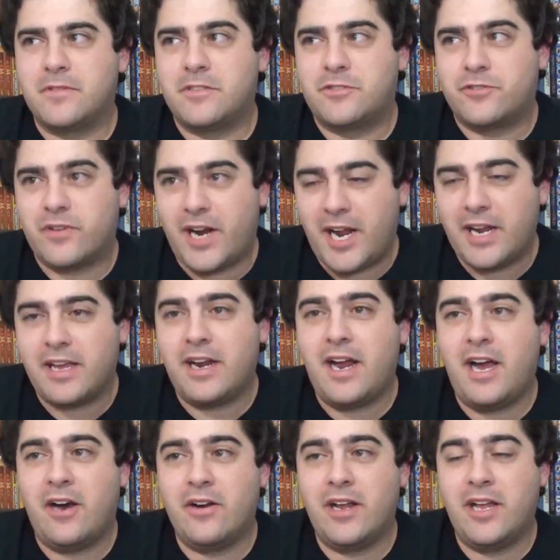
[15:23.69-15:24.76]
drag it
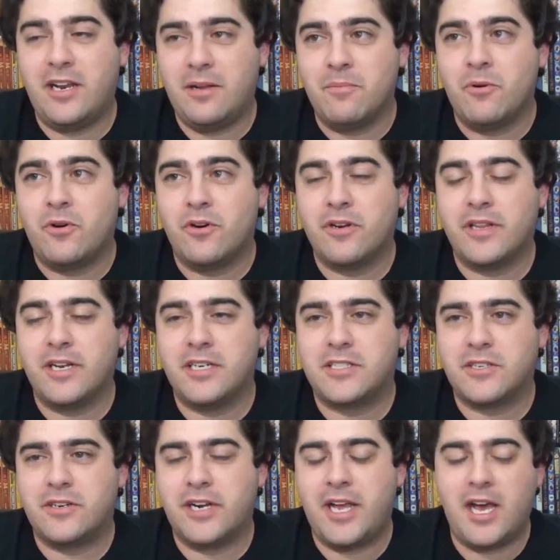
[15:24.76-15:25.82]
out any more than it's
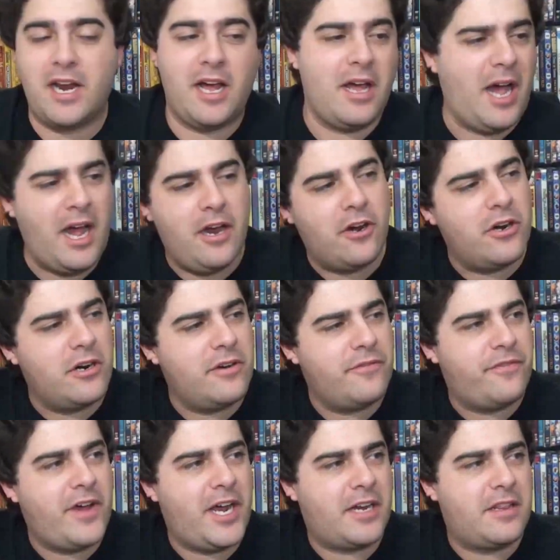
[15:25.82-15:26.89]
already had. I heard, in
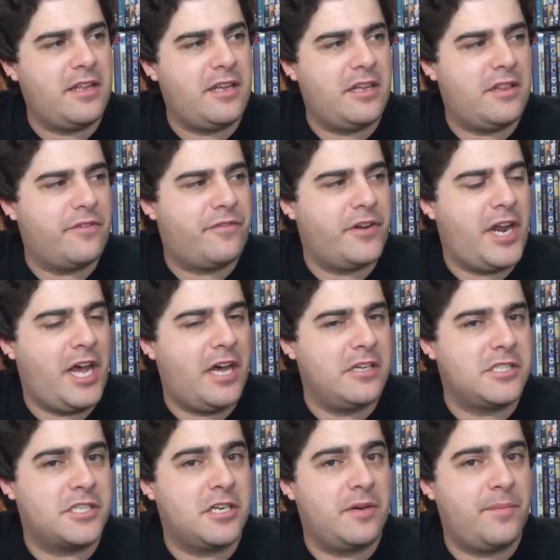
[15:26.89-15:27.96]
fact, the finale
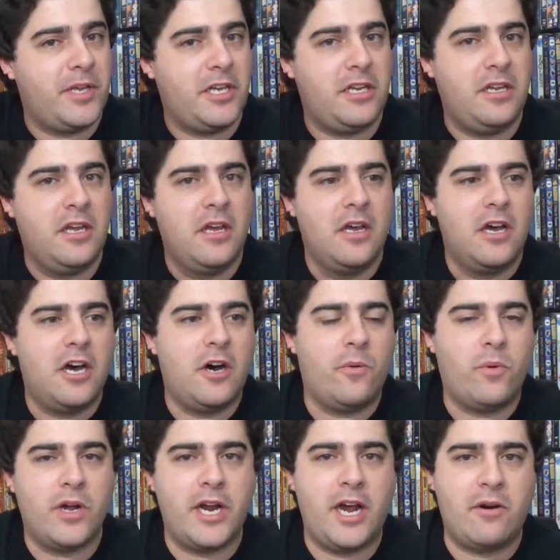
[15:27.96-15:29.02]
is going to be a
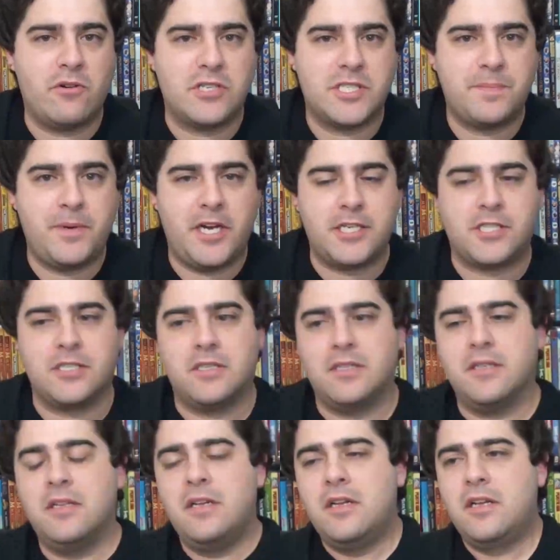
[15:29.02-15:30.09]
1-hour
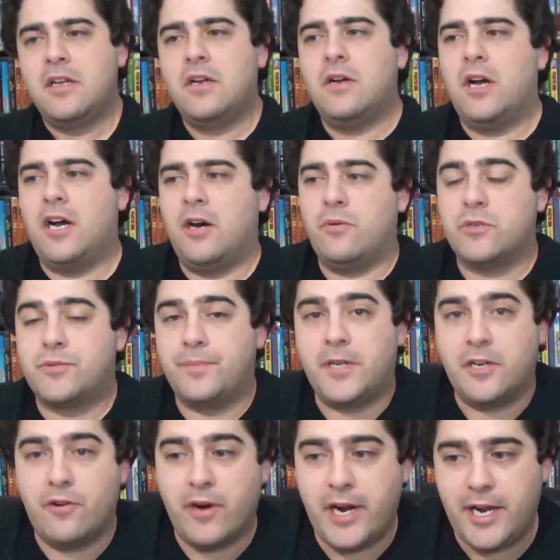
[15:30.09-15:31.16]
special, which would
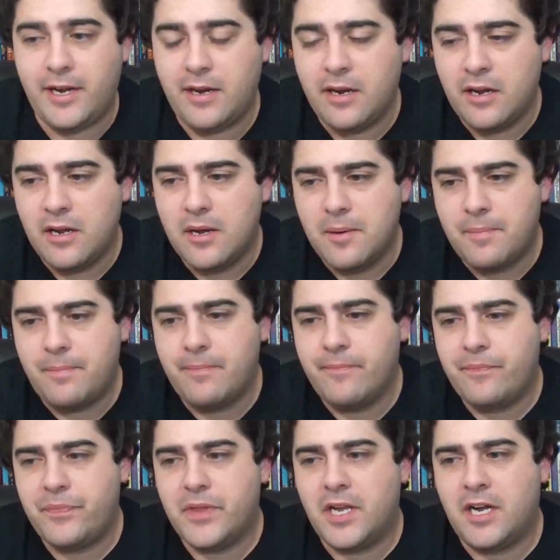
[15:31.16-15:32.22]
be great.
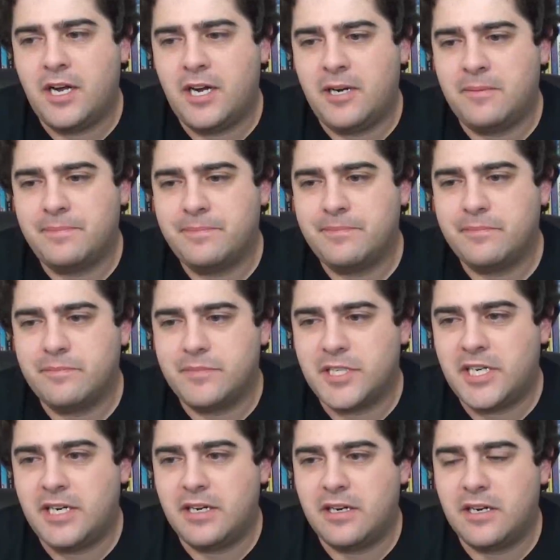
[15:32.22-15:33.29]

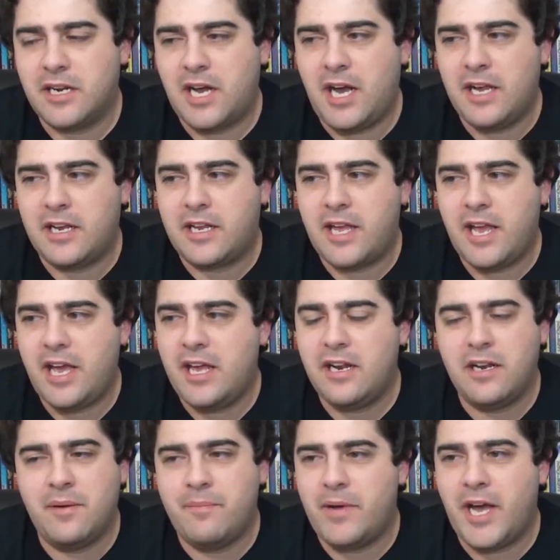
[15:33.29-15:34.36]
But I
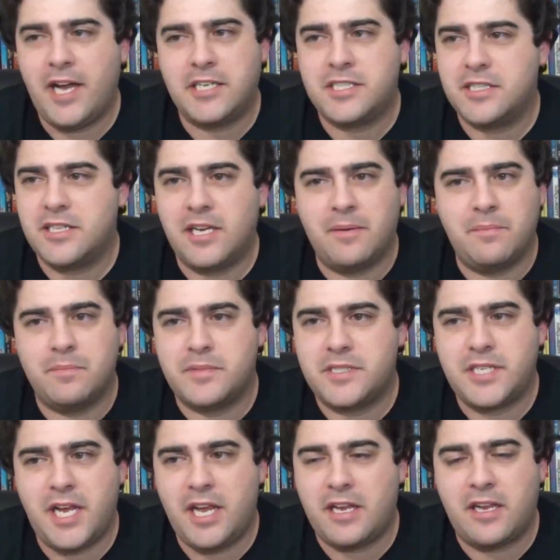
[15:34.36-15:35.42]
can't imagine them
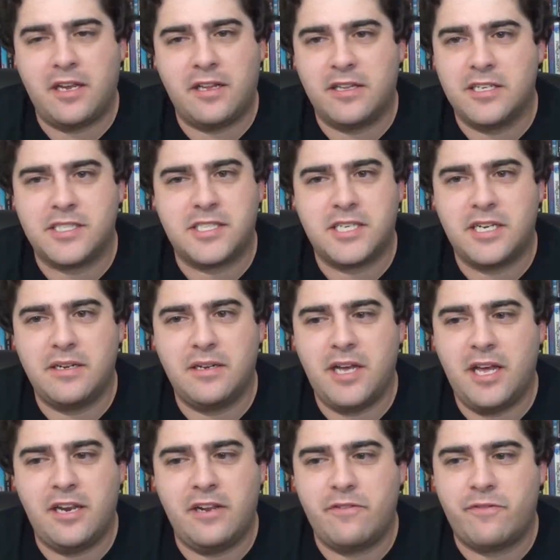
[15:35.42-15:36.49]
taking this
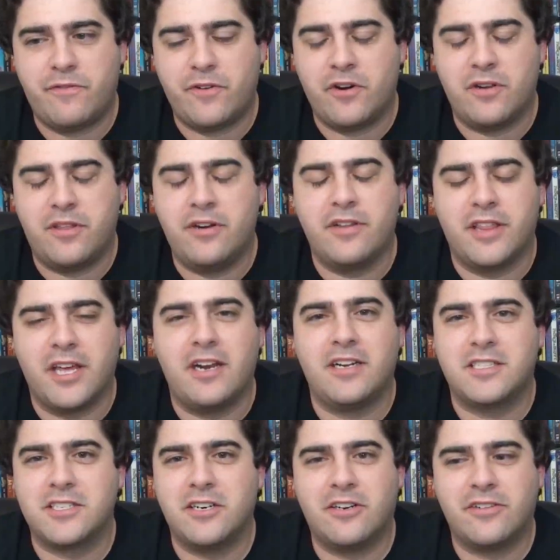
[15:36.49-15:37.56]
any further than
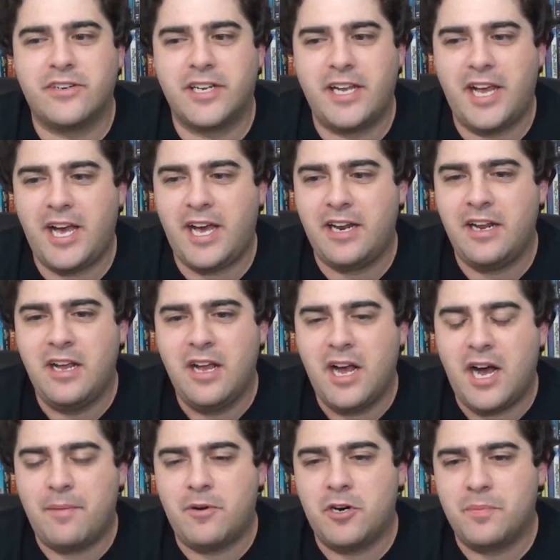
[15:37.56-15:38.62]
it's already had.
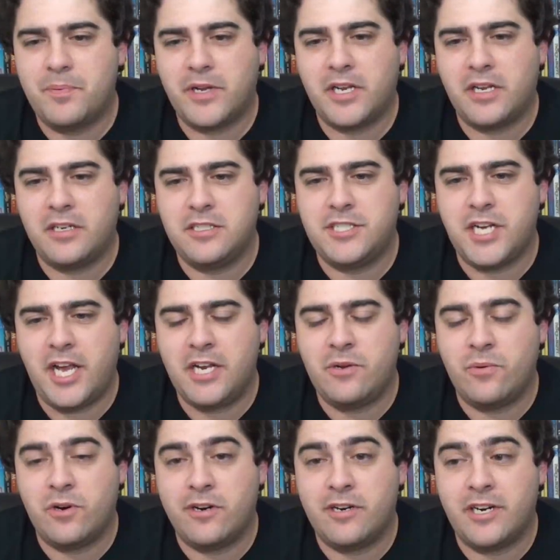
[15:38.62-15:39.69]
I'm hoping
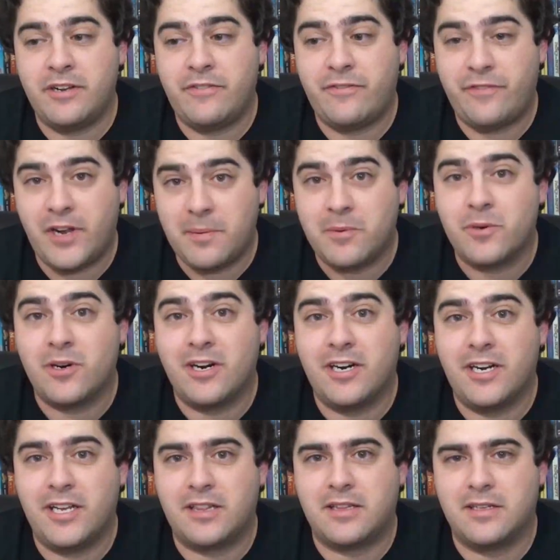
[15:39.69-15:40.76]
January,
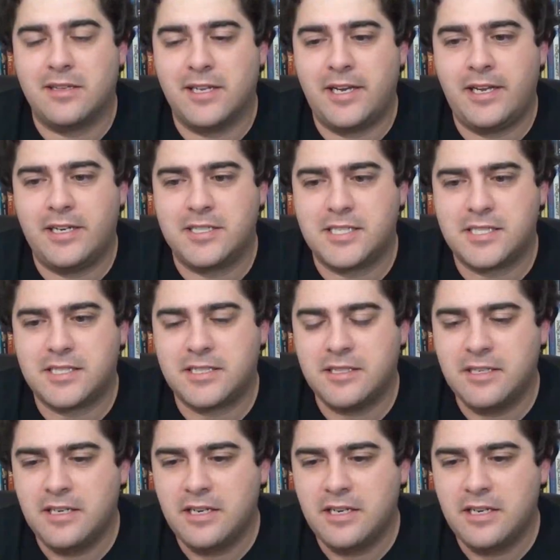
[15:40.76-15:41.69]
February at the latest.